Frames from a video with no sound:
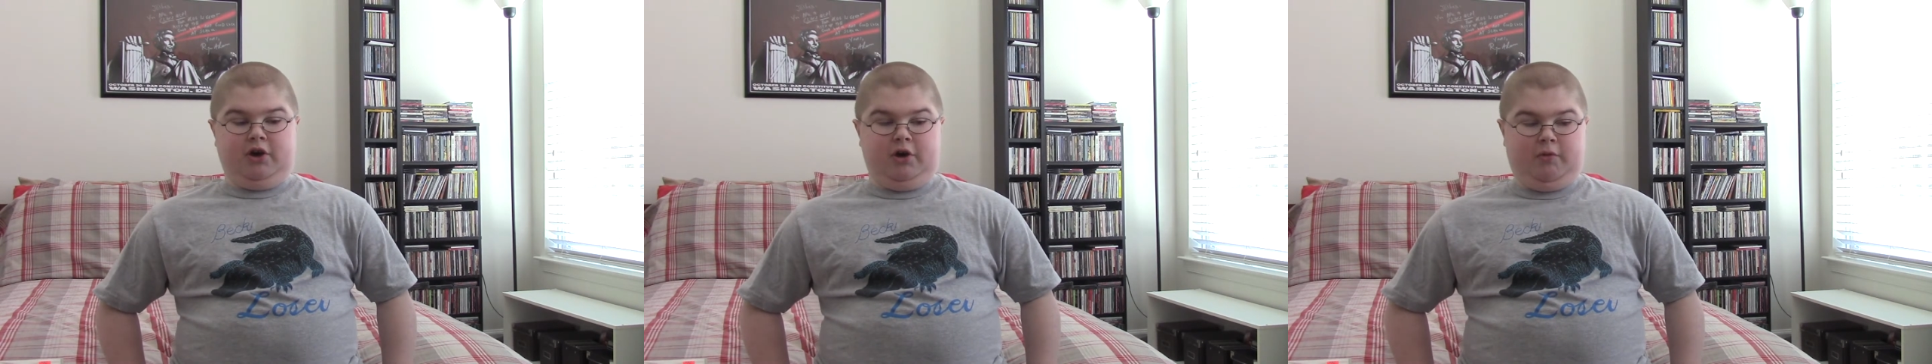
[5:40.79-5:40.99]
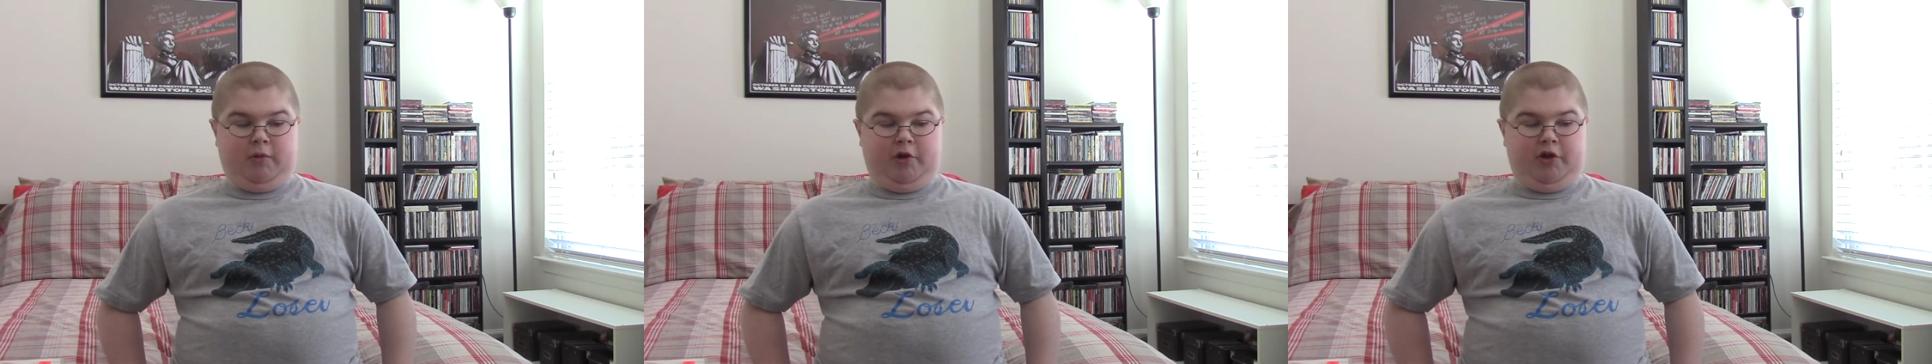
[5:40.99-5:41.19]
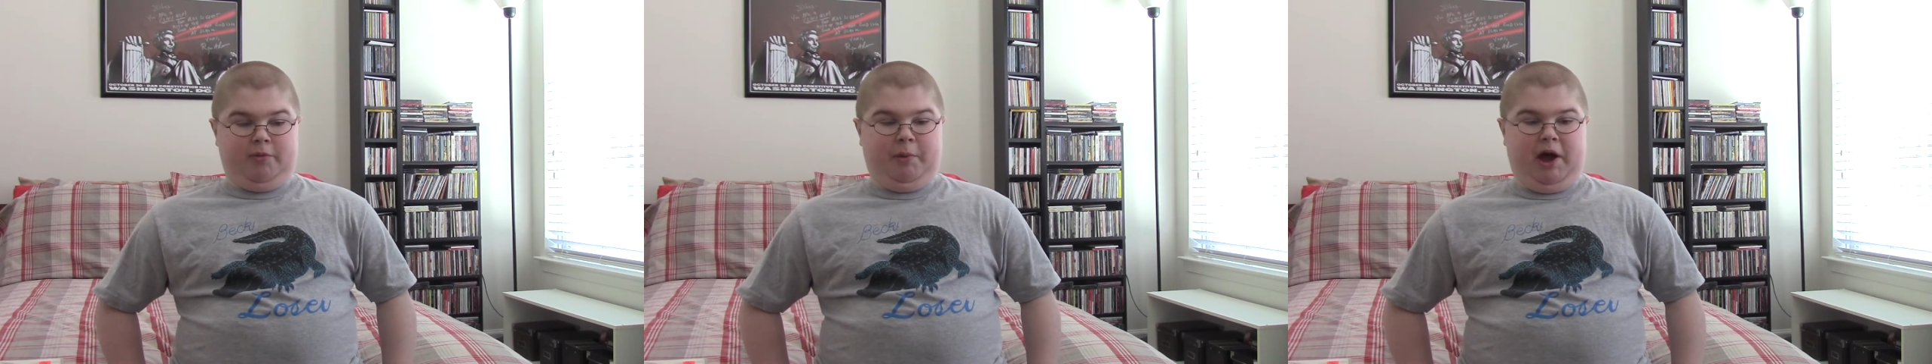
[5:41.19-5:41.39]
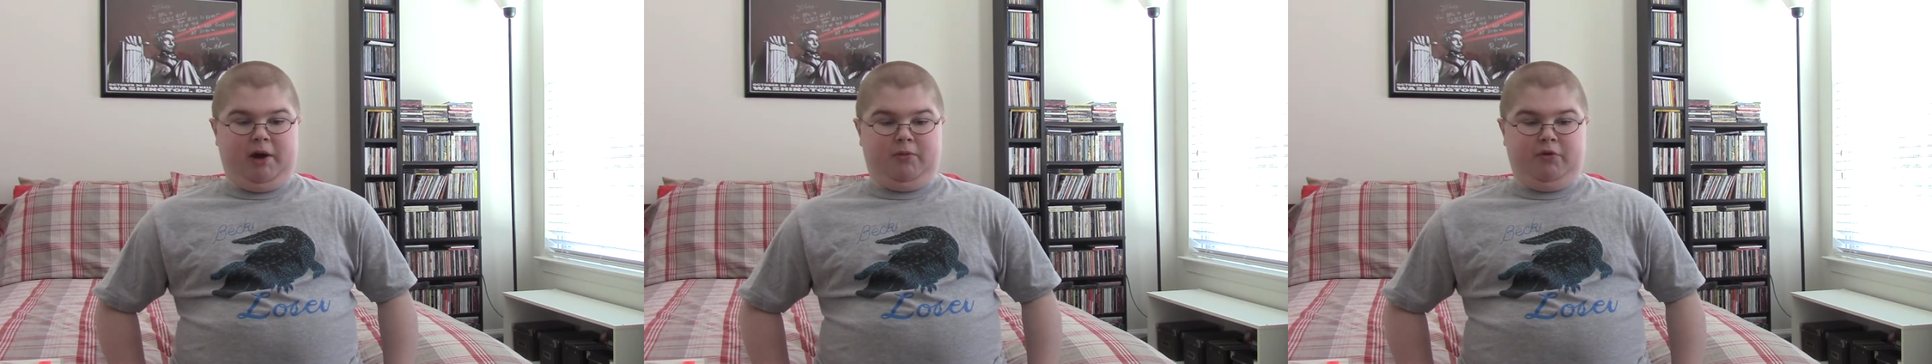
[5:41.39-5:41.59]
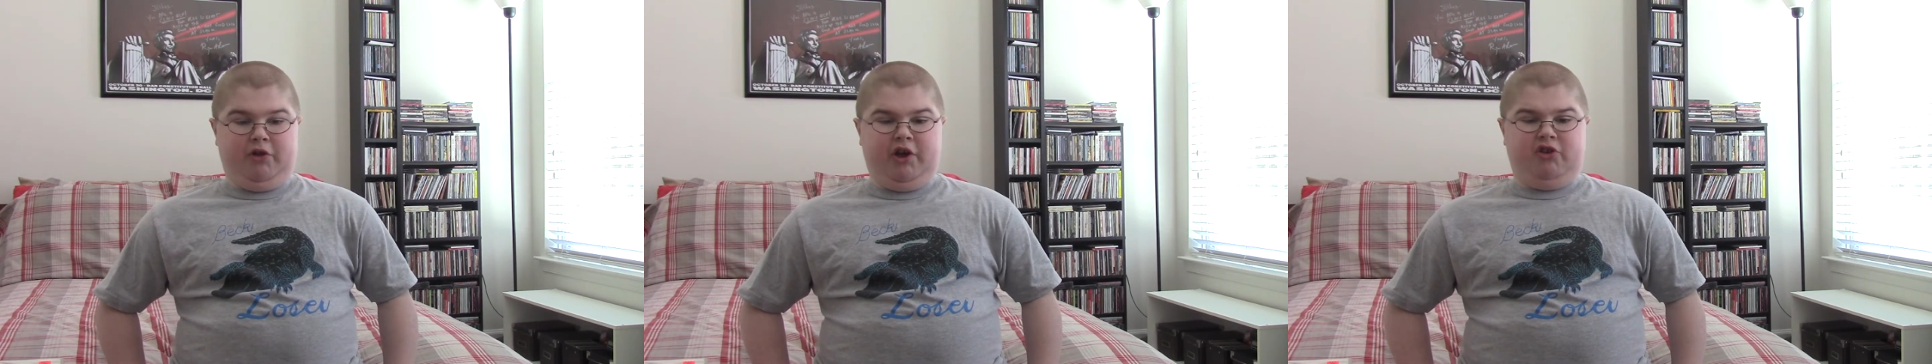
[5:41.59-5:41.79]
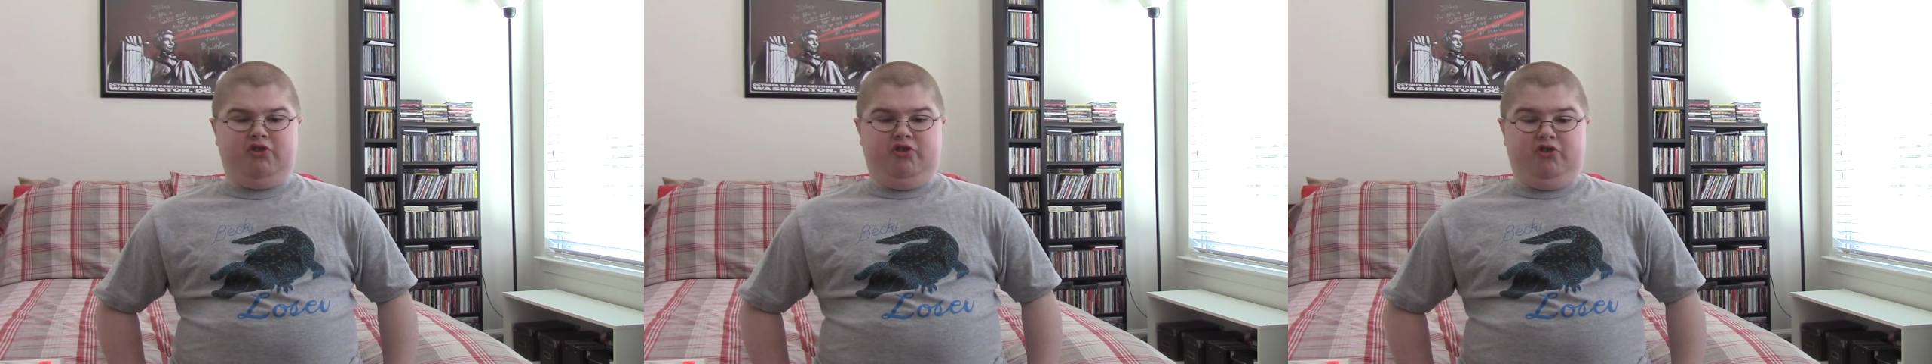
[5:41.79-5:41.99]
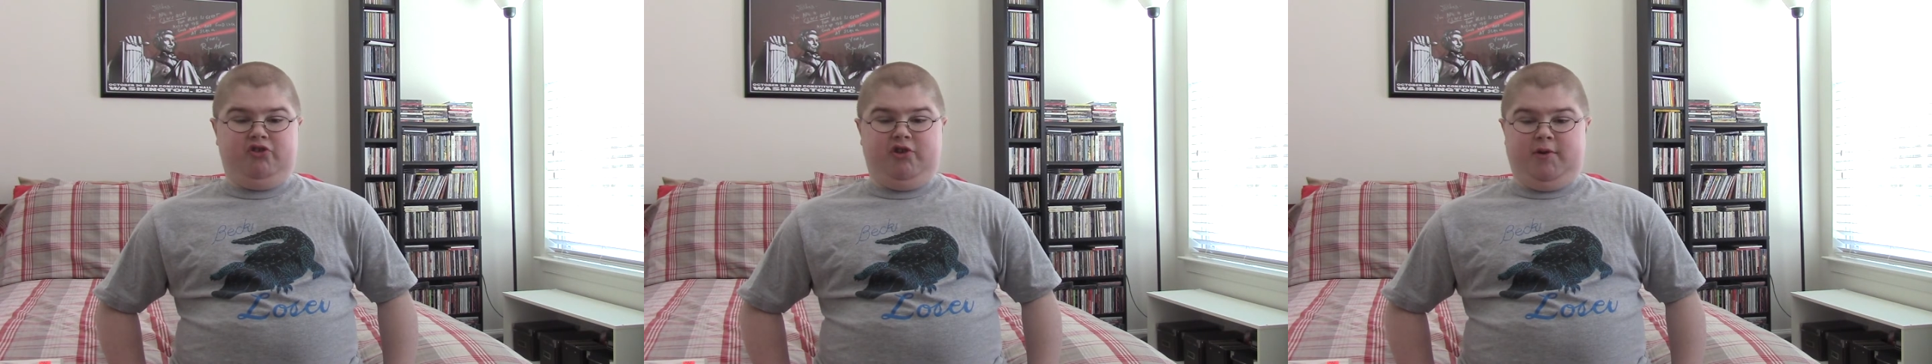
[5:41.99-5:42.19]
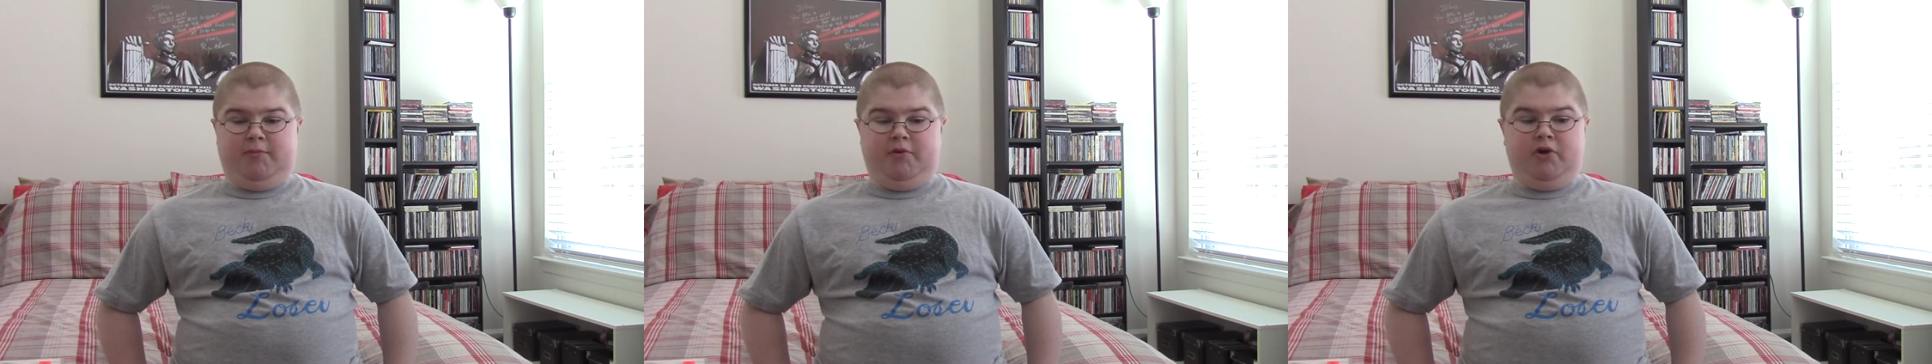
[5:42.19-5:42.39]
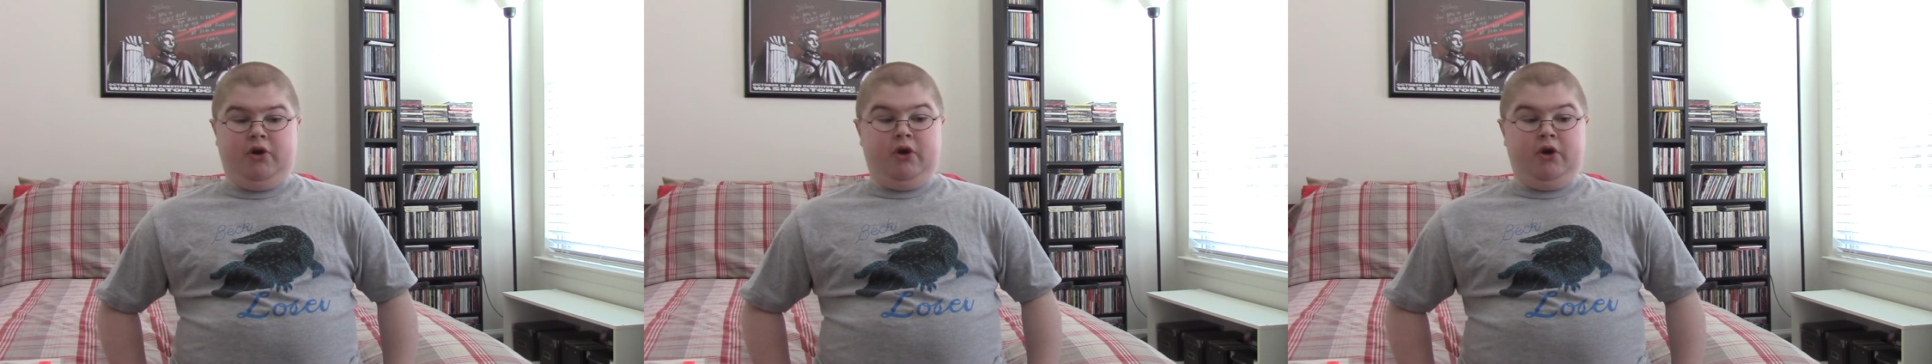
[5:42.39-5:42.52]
a really bad relationship.